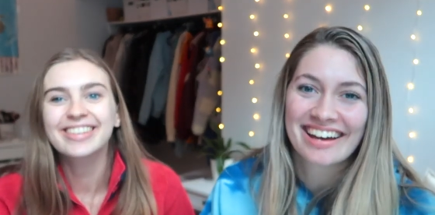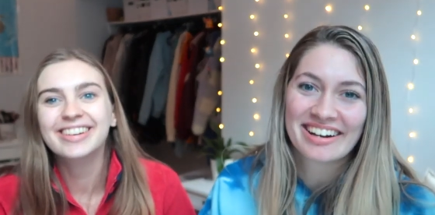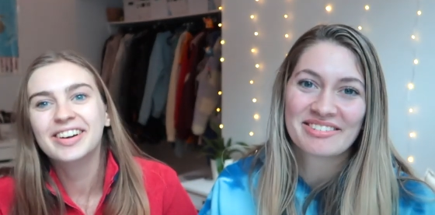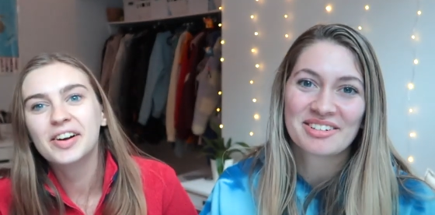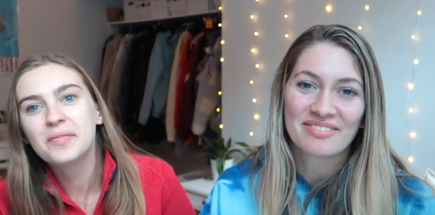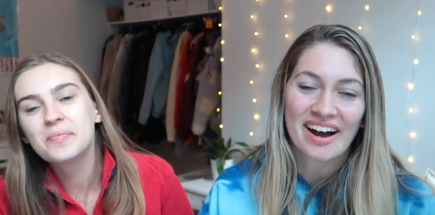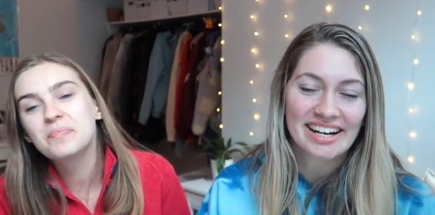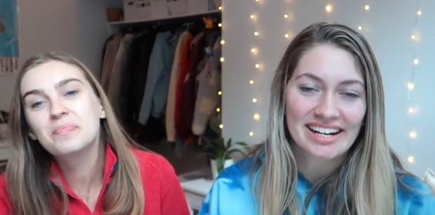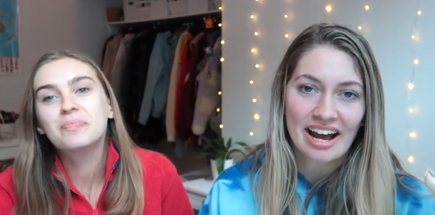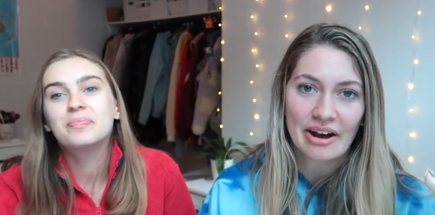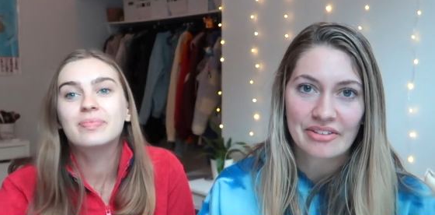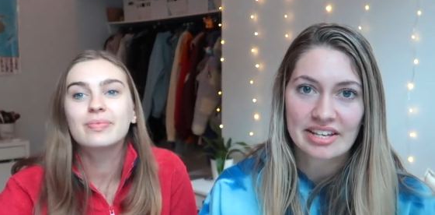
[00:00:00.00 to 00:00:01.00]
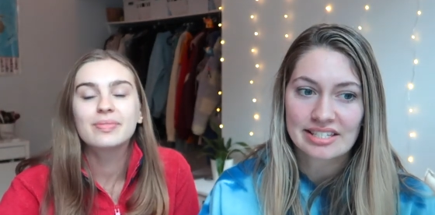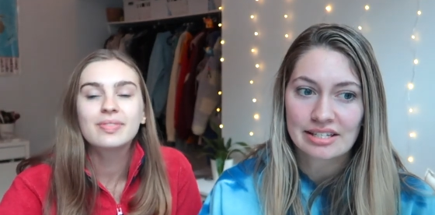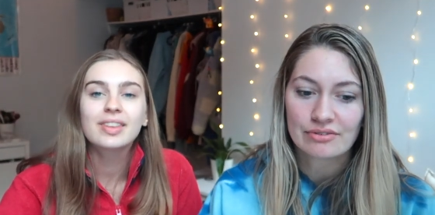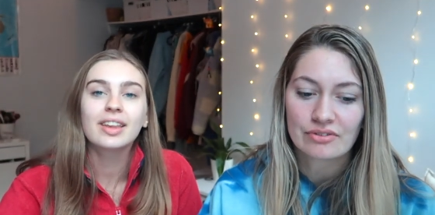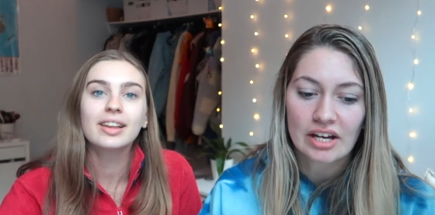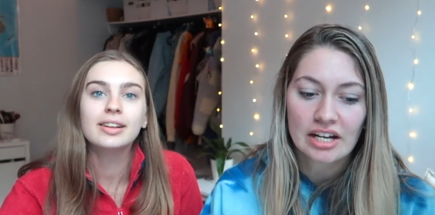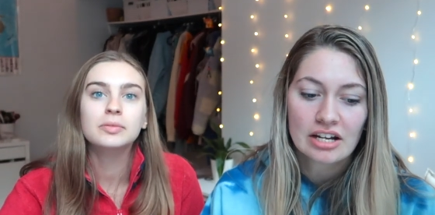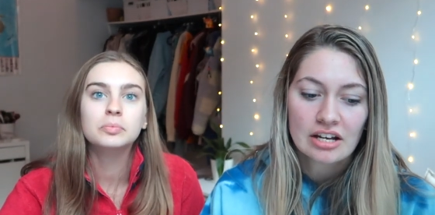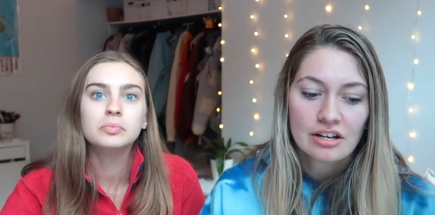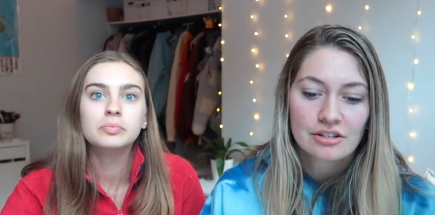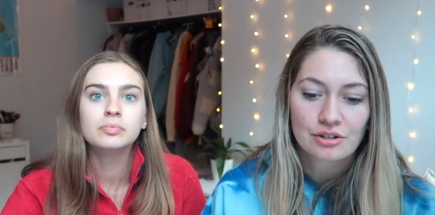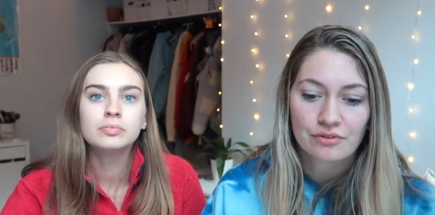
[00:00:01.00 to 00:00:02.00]
Speaker 1: kind of divide it how they see fit
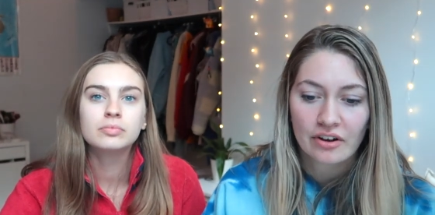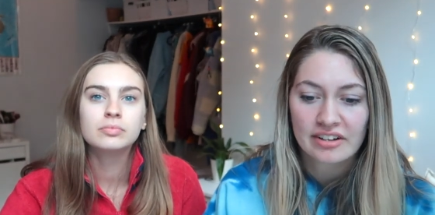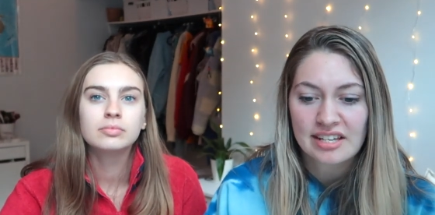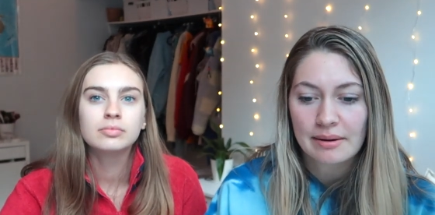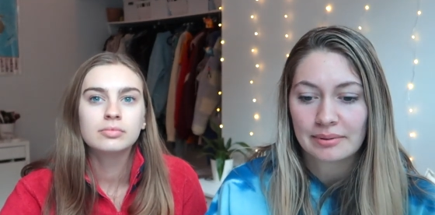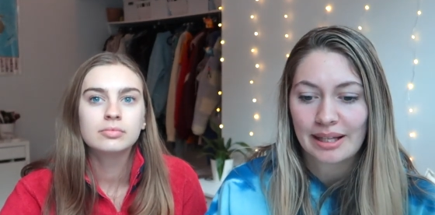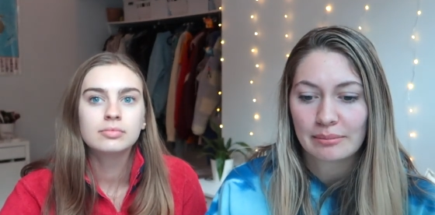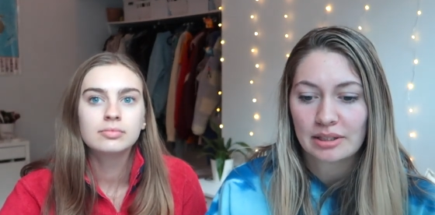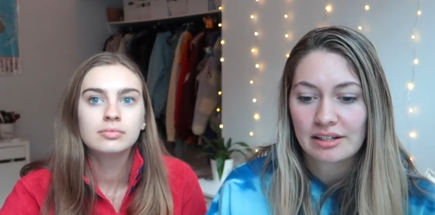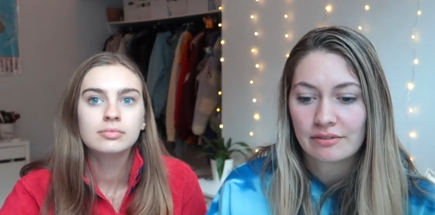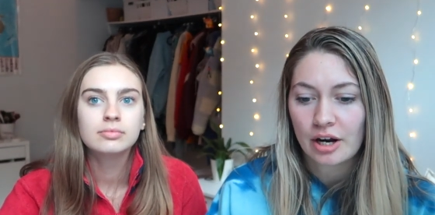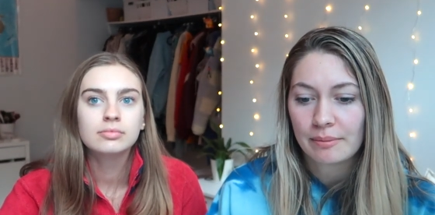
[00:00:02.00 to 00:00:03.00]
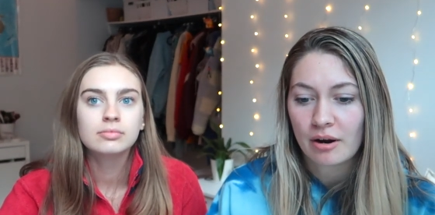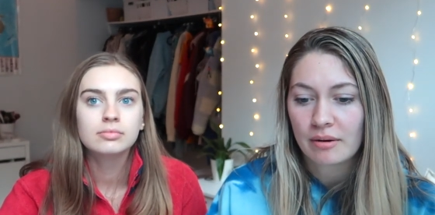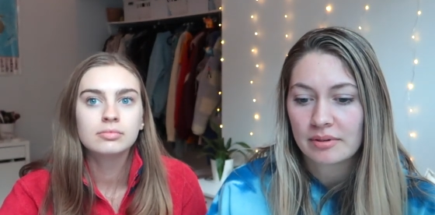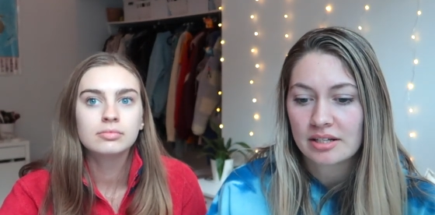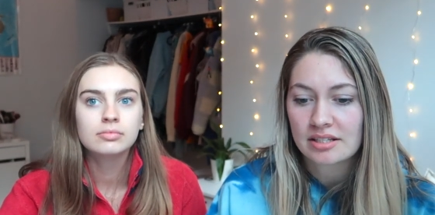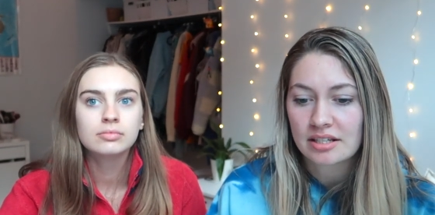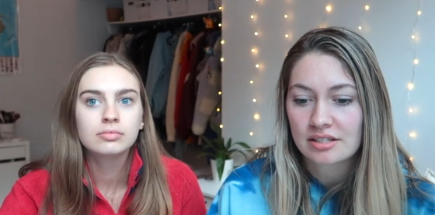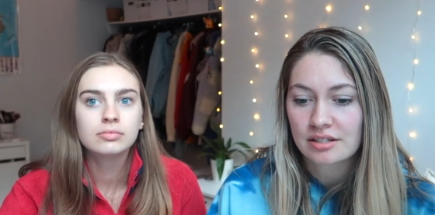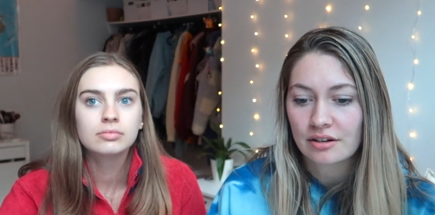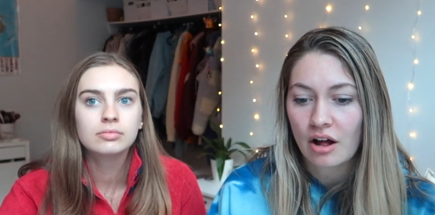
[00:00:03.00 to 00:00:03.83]
so for example i believe our apartment is listed